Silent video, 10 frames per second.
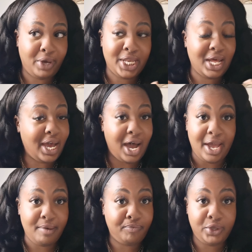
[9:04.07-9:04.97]
when
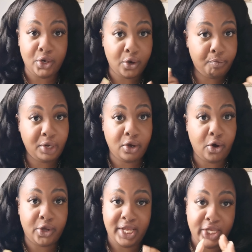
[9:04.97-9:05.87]
I, you know, put it
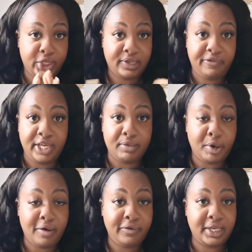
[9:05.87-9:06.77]
on, it just fitted
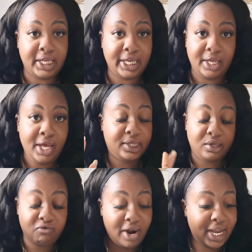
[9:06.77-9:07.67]
perfectly. It's
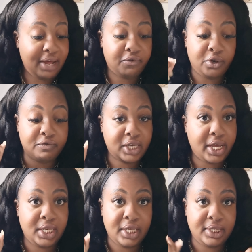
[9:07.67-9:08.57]
the right level of
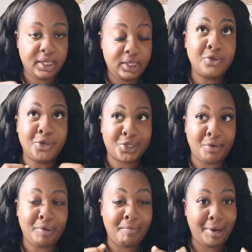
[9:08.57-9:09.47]
tightness. It's not
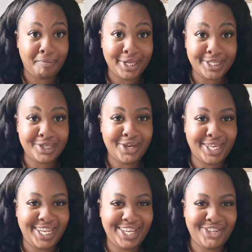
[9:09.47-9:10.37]
stopping my blood
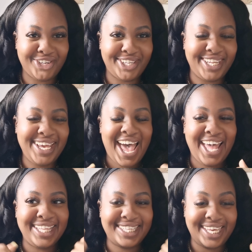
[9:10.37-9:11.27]
circulation,
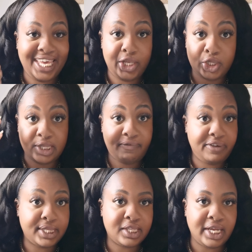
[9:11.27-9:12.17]
and it just
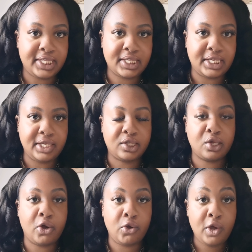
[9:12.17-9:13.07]
fits nicely.
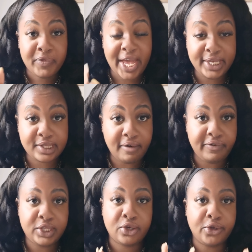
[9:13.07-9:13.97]
So that is
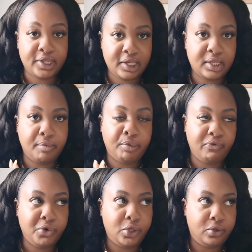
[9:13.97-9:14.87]
something to consider
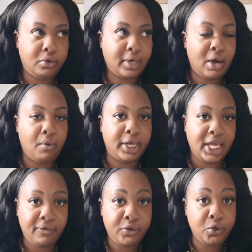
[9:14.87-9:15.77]
before you do get one.
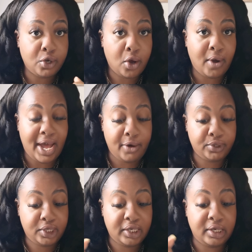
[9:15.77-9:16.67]
If you know how
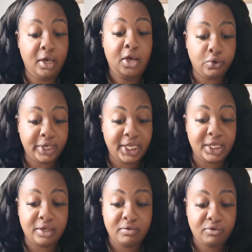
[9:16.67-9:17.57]
to
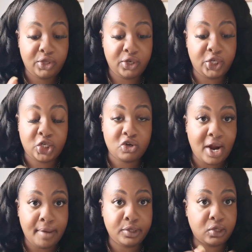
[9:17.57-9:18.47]
shorten the
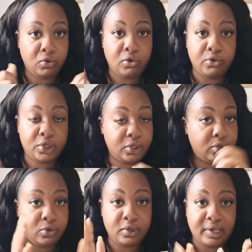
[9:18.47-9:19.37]
straps or to
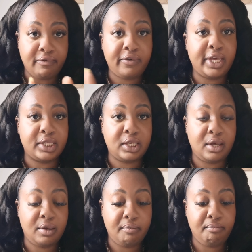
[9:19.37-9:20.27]
do something
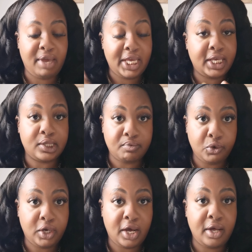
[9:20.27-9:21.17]
to make it
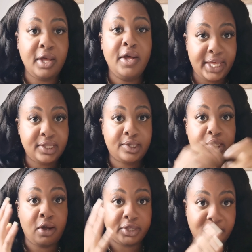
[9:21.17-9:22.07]
smaller, then
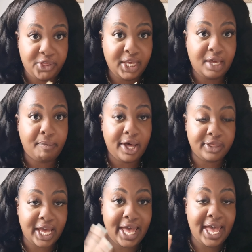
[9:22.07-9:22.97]
start to think about
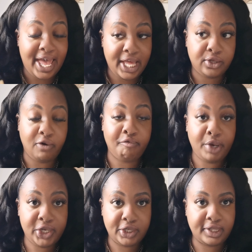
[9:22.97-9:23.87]
that ahead of
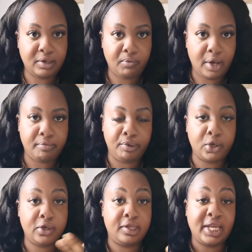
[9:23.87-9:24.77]
purchasing one,
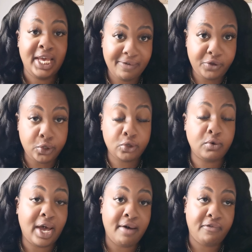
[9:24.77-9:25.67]
because if you do
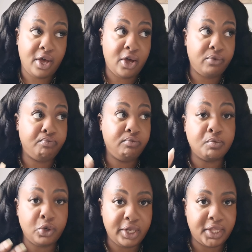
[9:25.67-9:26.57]
have a
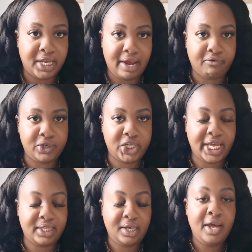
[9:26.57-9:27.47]
smaller than average
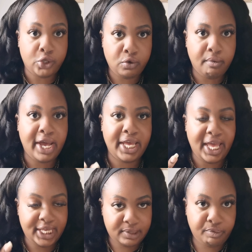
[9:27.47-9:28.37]
head, then you might
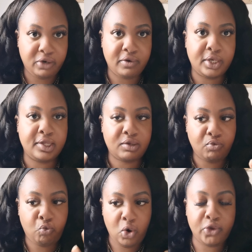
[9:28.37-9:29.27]
experience
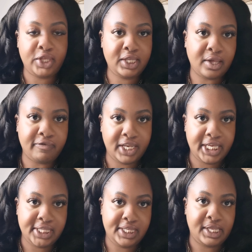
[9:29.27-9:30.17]
what these other
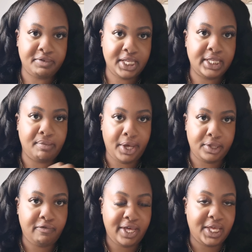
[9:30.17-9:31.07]
ladies have said about
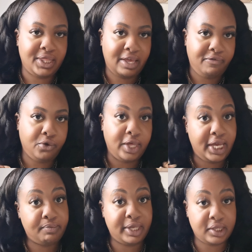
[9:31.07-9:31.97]
the fact that they feel the
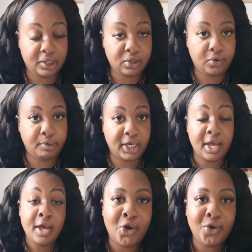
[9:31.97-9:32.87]
headband is too big.
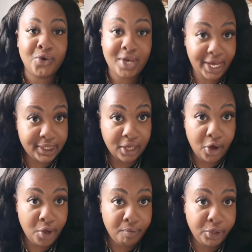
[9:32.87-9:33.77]
So guys, I
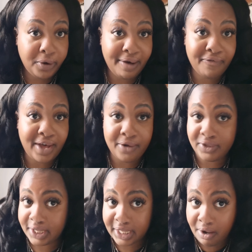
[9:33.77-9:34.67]
hope you have found
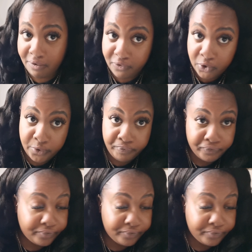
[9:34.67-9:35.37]
this helpful.